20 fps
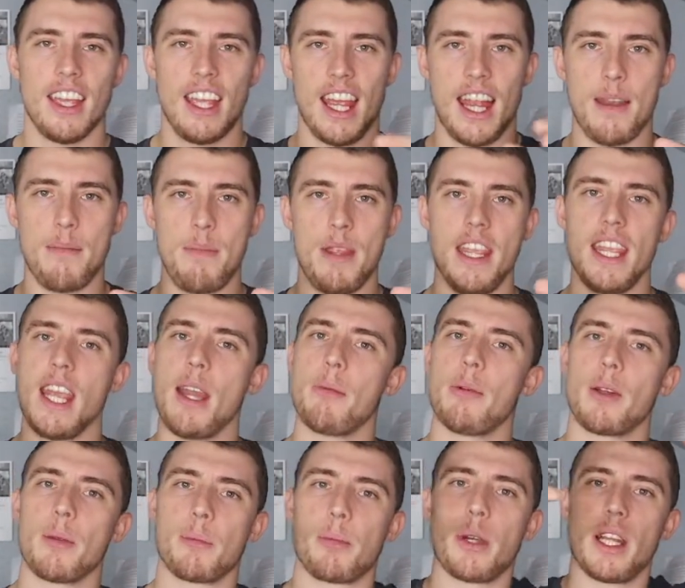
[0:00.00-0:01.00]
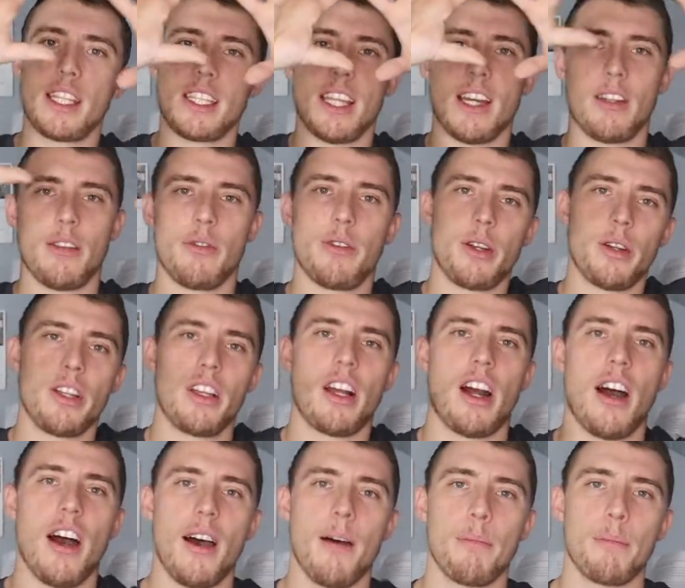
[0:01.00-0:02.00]
and being able to break down a very
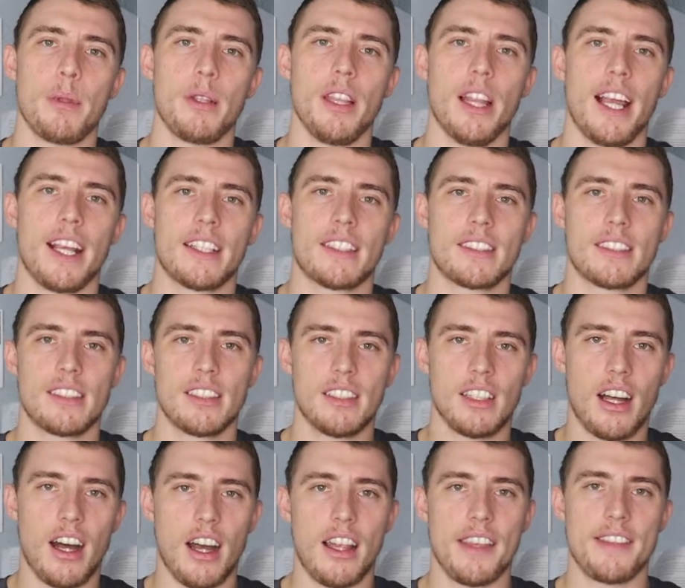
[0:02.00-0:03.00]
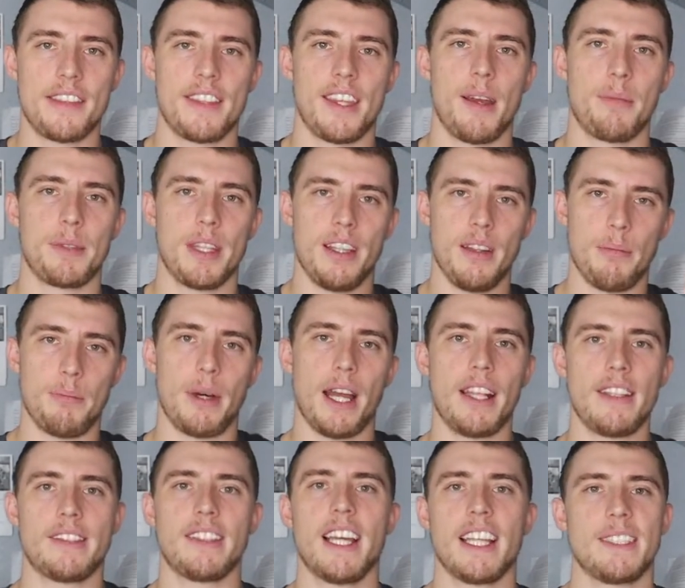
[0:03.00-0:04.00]
complex concept into
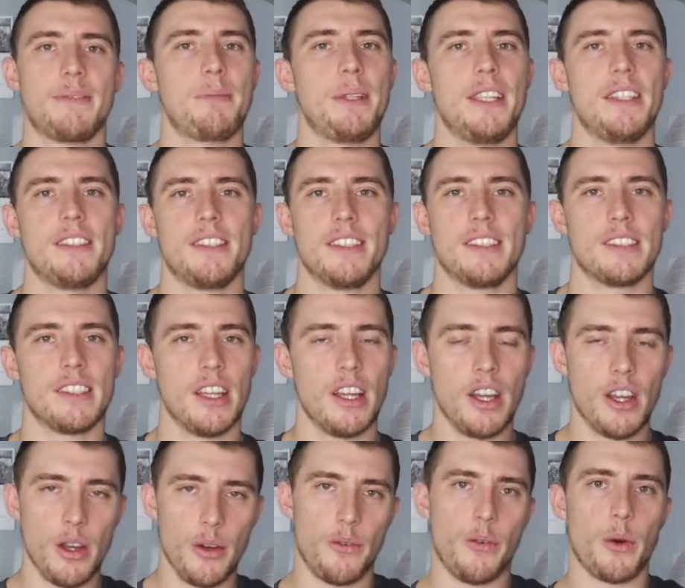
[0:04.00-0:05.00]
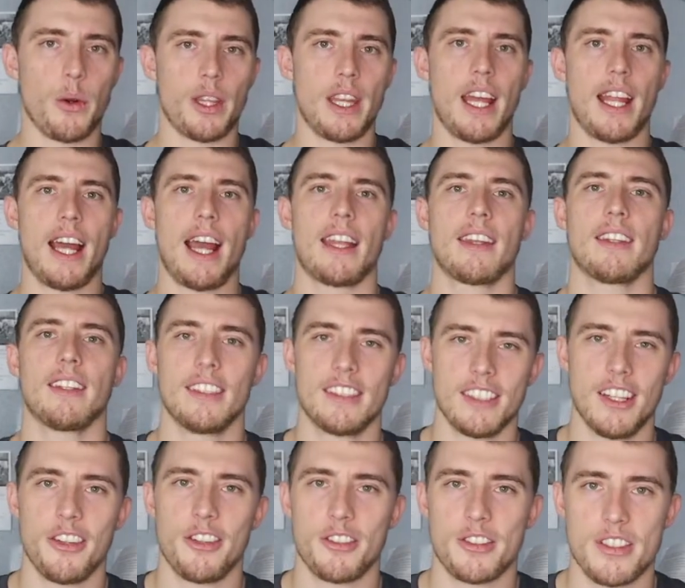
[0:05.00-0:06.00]
bite-sized pieces for that athlete
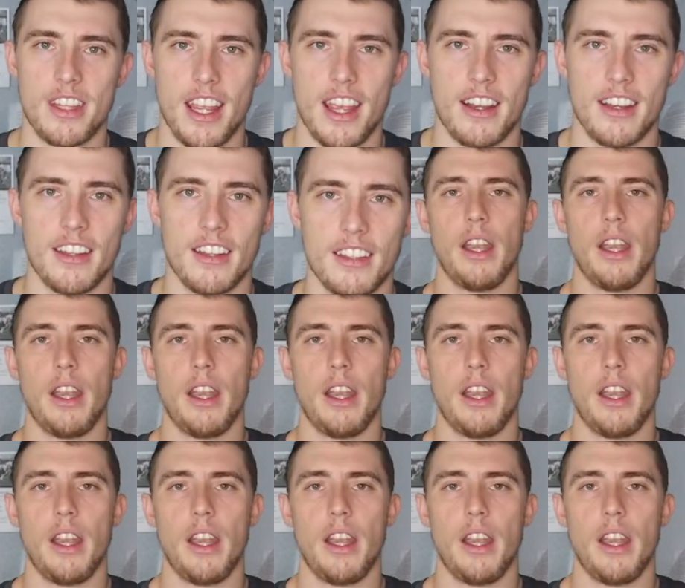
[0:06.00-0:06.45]
to understand.